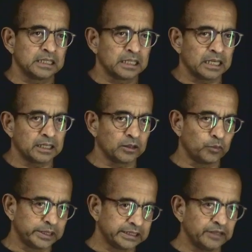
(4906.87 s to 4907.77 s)

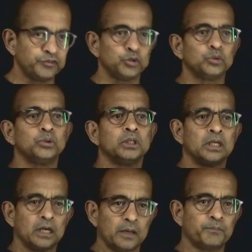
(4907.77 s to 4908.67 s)
will give you
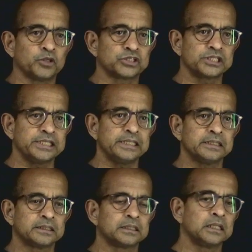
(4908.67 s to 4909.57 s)
a
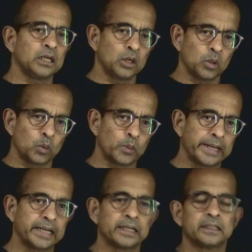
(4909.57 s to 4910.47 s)
posterior
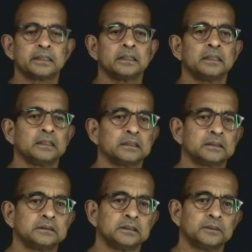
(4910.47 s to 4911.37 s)
where
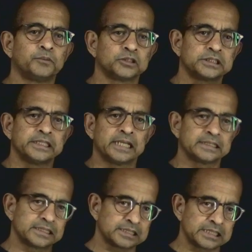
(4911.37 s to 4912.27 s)
the posterior has the
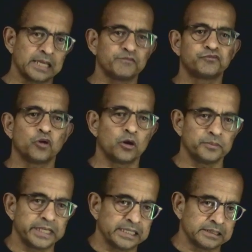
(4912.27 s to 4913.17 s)
same form
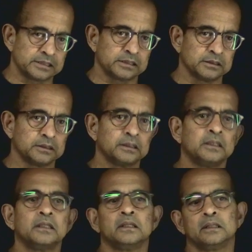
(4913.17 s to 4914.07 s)
as the
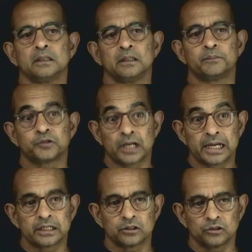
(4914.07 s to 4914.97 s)

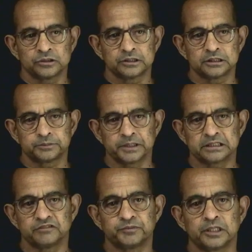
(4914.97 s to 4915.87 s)
prior on the respective
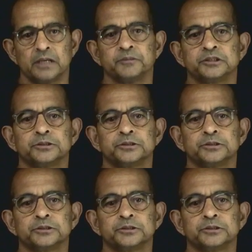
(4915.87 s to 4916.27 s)
parameter.